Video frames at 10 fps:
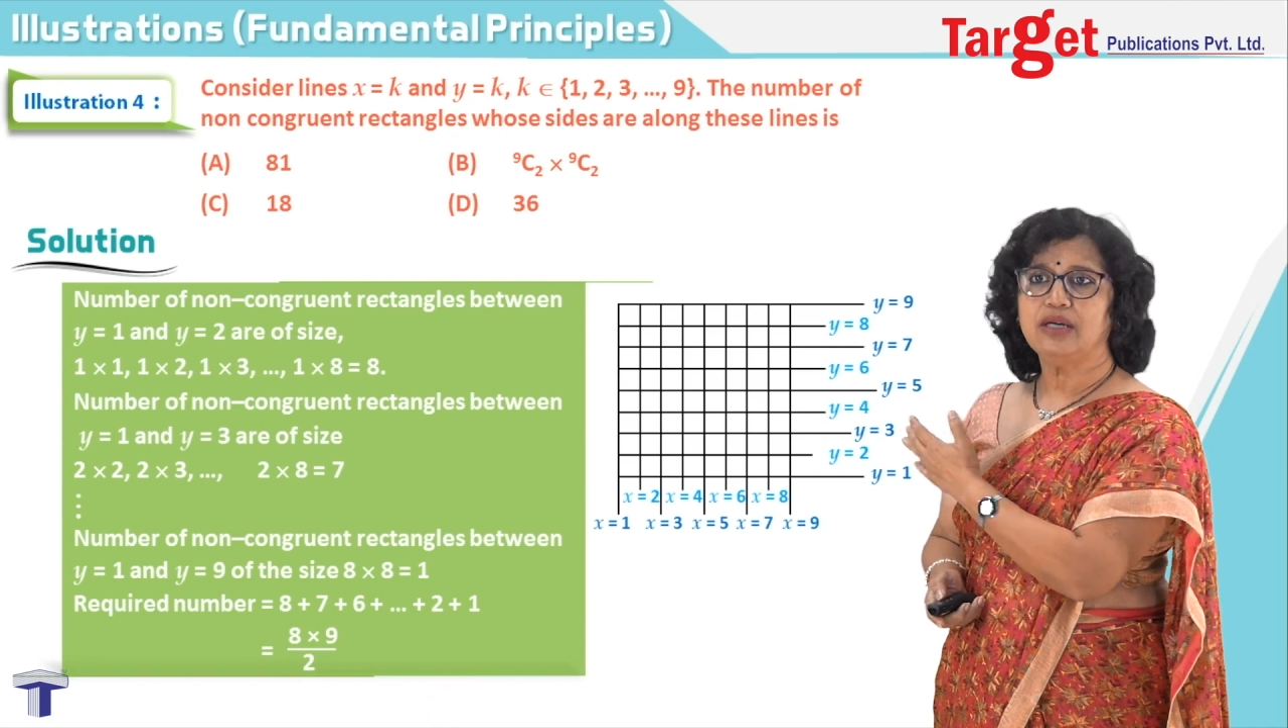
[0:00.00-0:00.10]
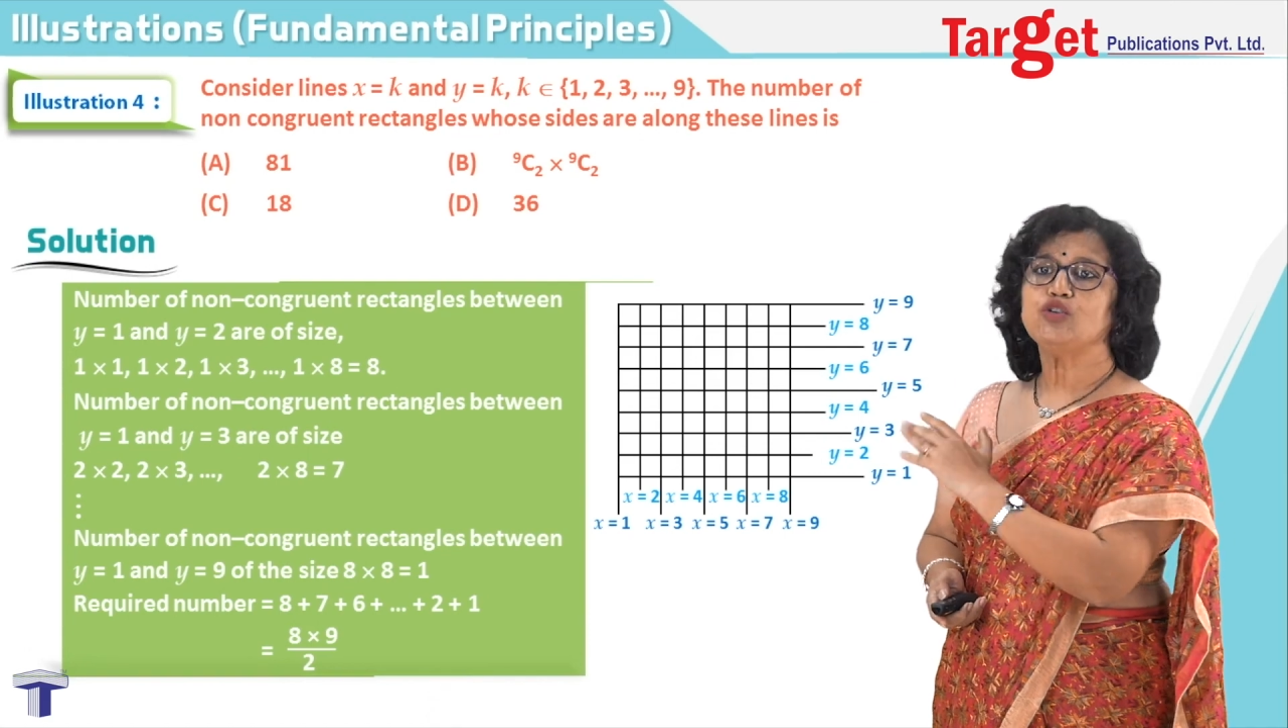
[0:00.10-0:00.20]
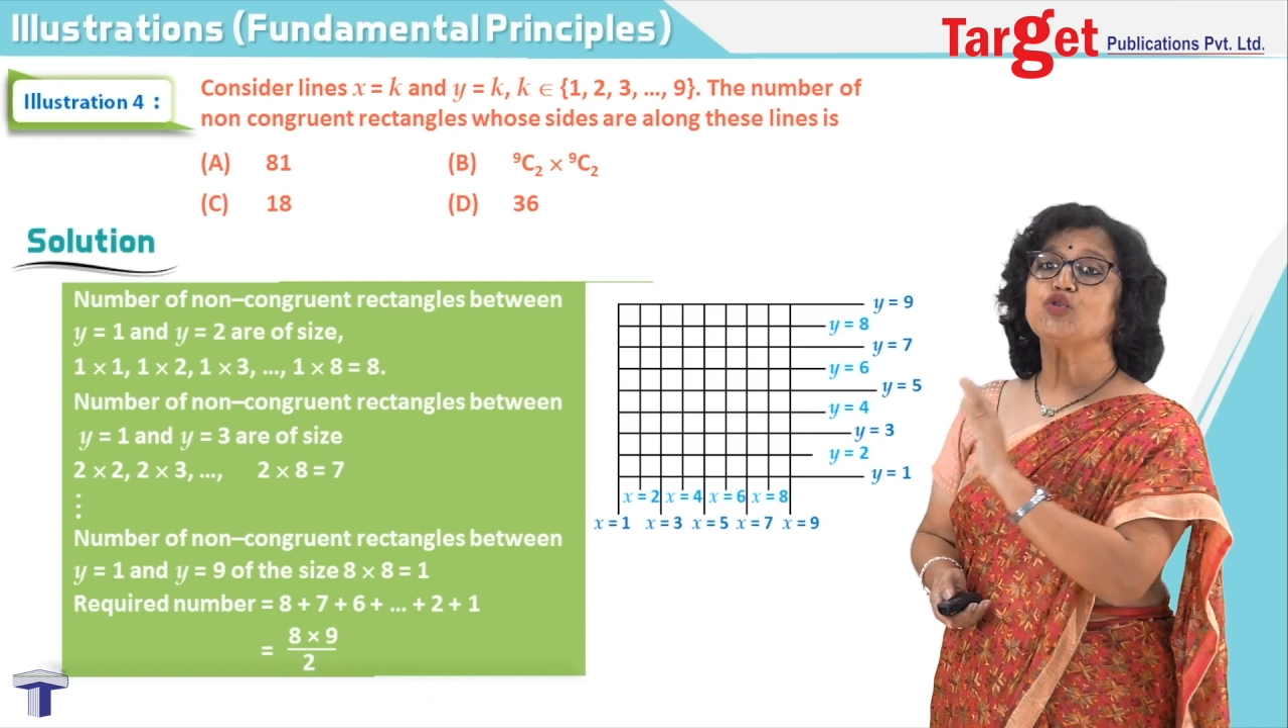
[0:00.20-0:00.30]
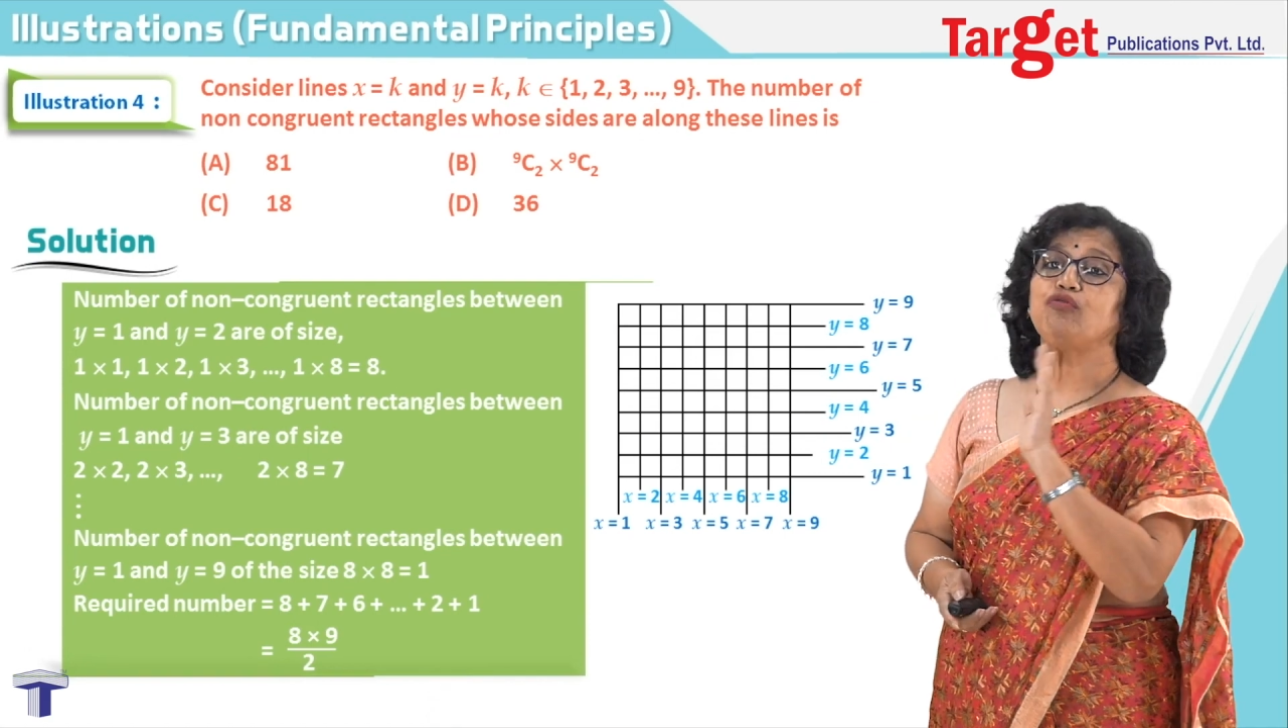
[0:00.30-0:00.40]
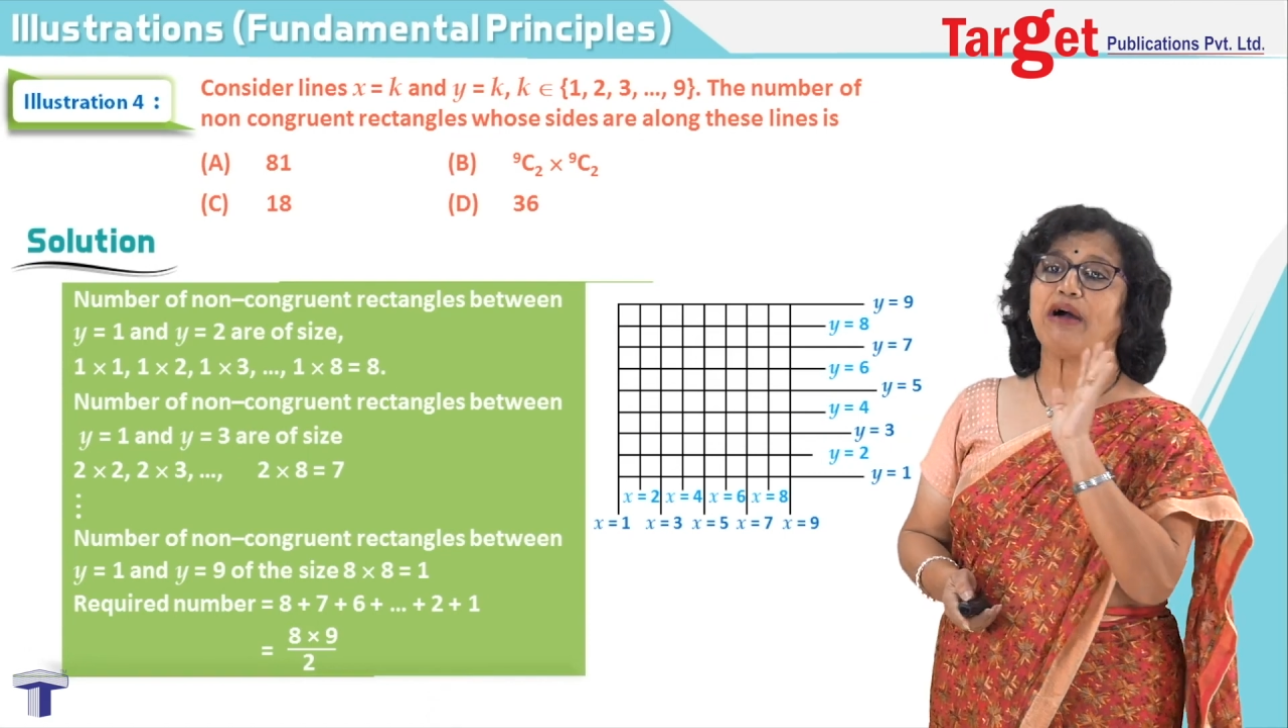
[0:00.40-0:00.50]

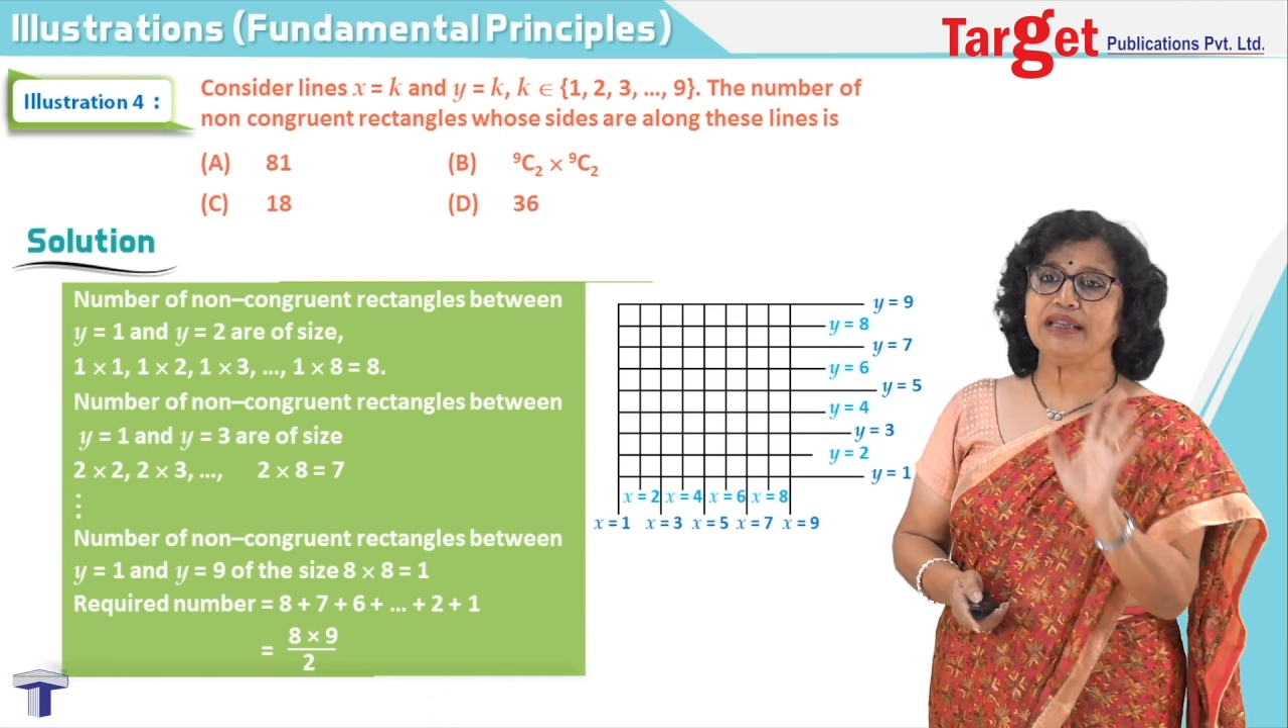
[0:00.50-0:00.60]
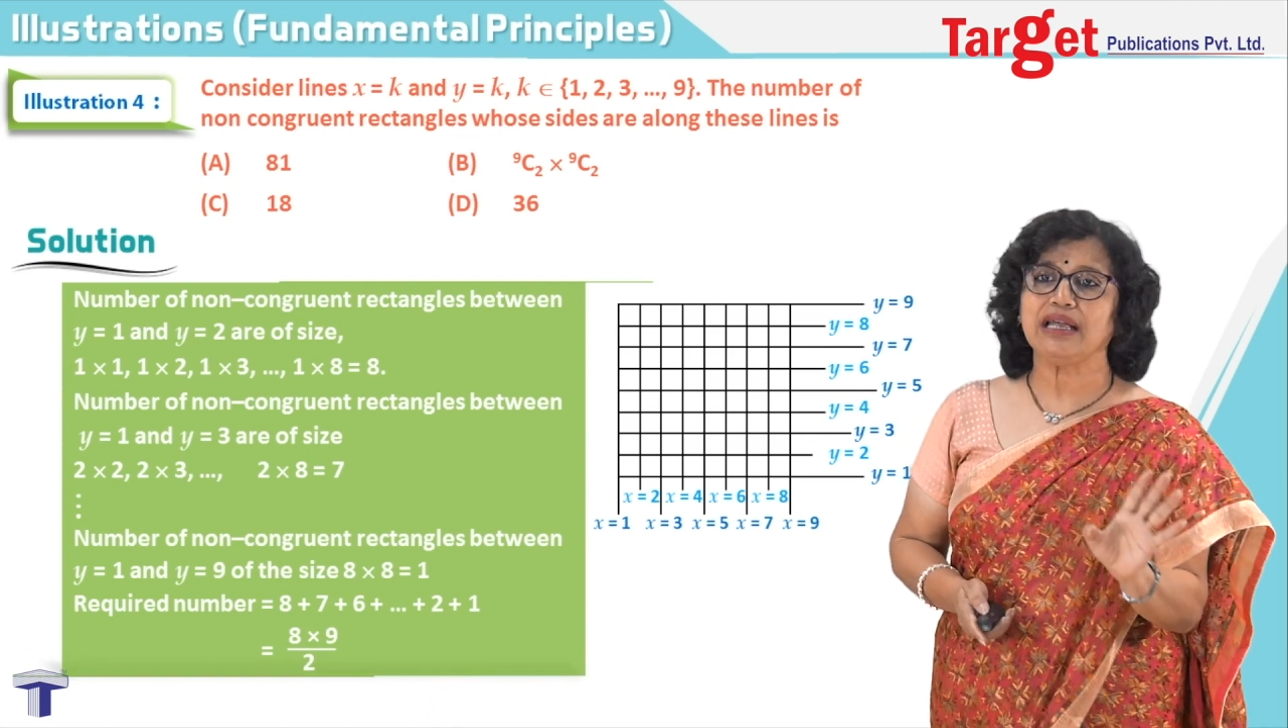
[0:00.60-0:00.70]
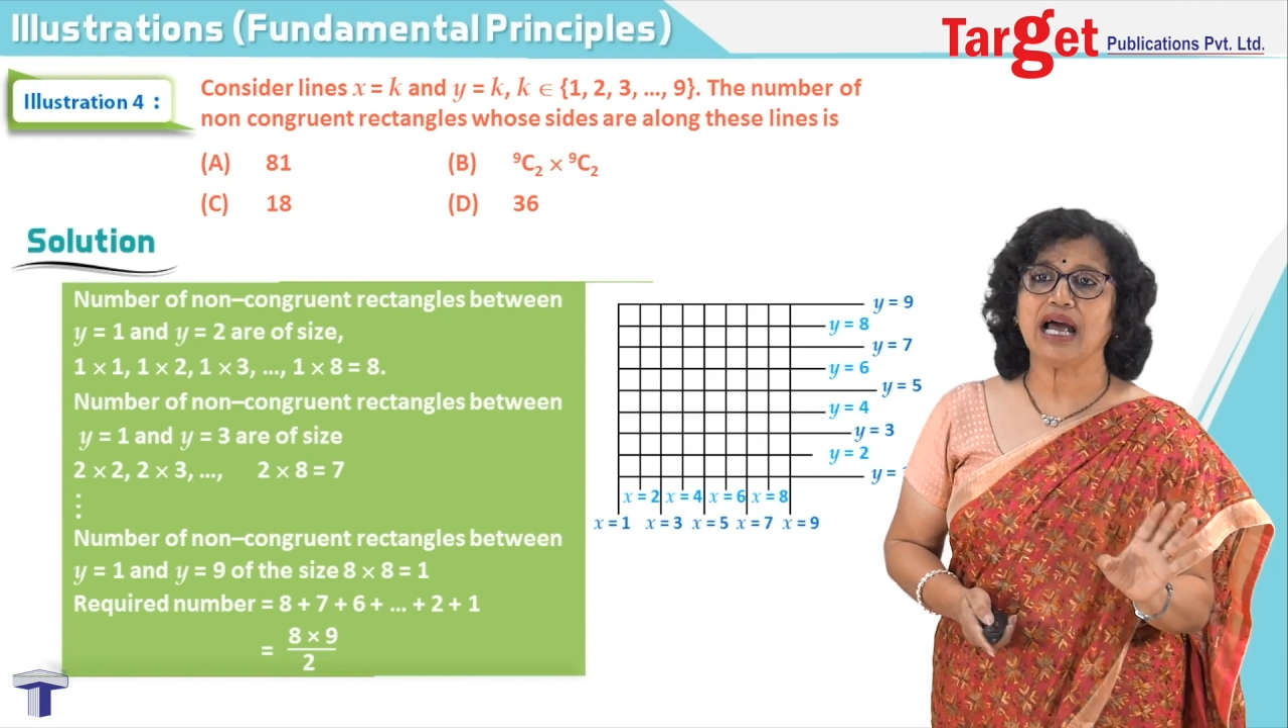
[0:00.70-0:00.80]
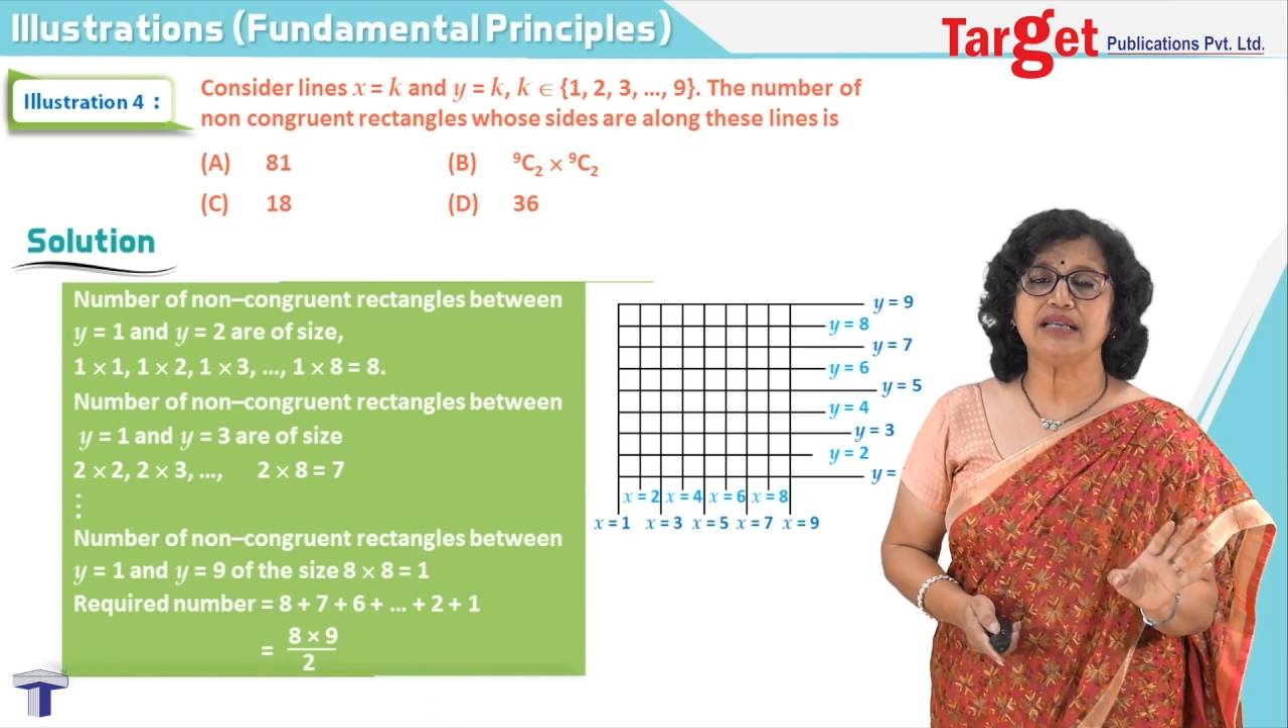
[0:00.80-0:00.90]
So final